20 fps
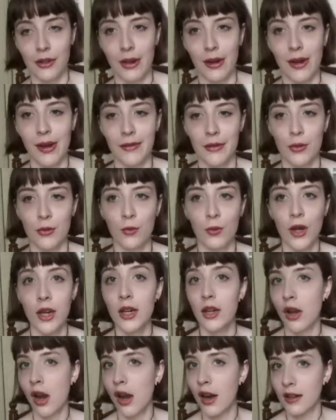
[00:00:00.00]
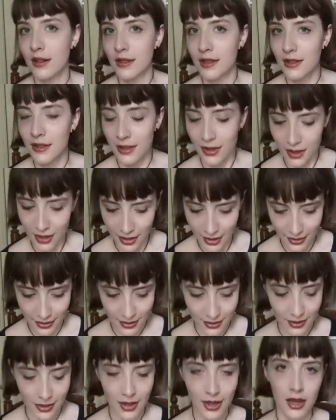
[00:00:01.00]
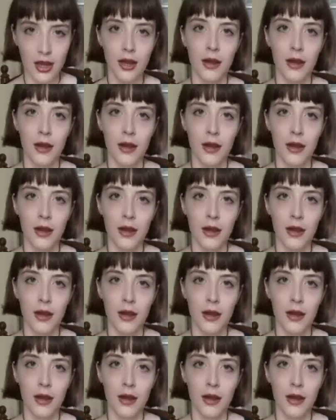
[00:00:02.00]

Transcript: however, what causes this?